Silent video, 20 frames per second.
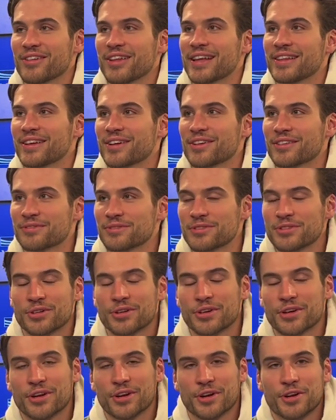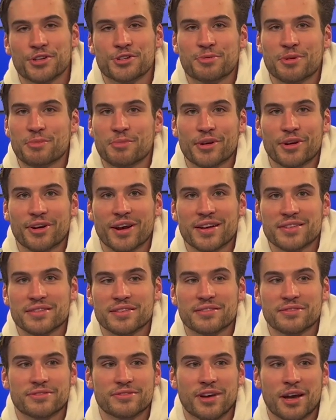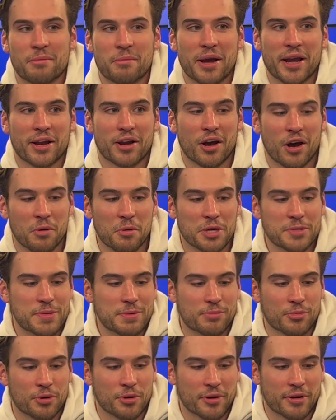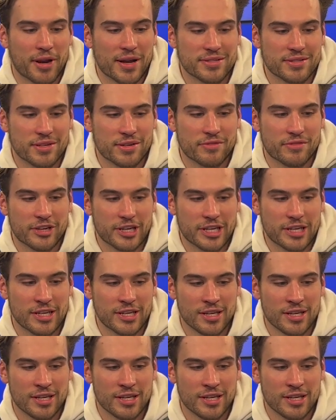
Like, they're still encouraging me to be aggressive. I can always be more aggressive.